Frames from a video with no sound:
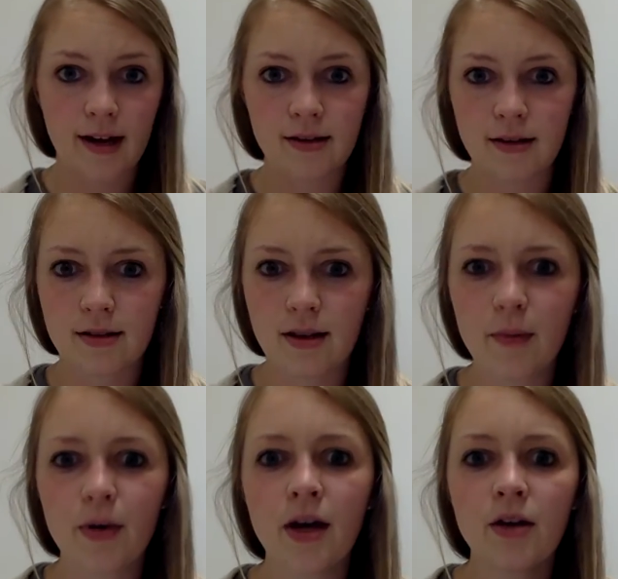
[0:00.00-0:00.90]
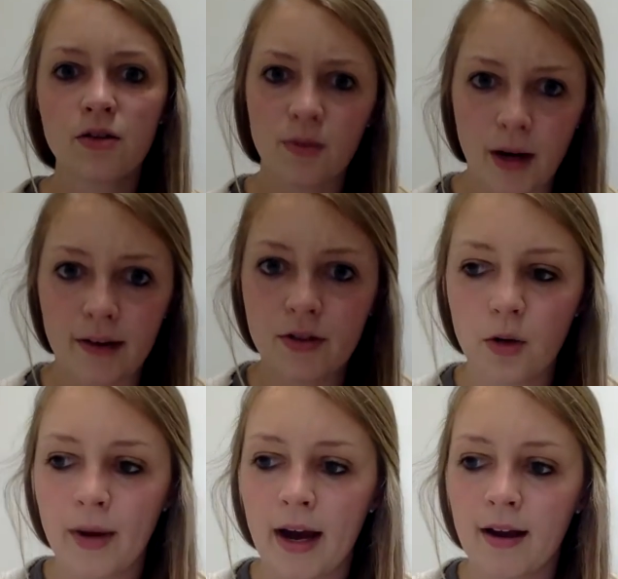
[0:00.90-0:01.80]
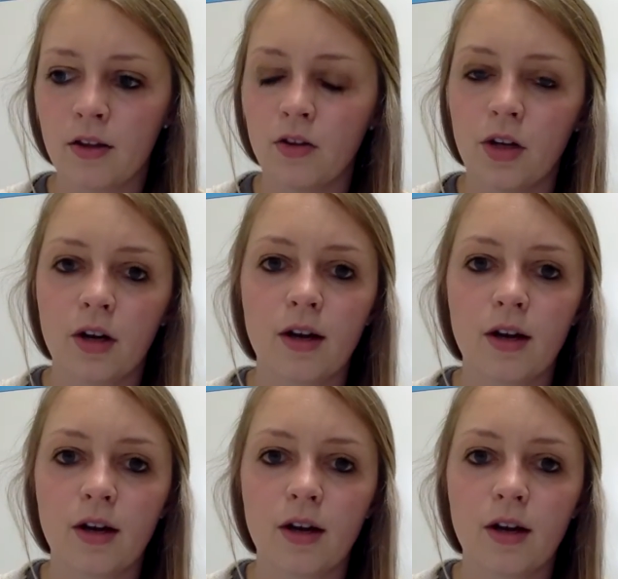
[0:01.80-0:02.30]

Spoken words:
exit slip. So you might have to go back and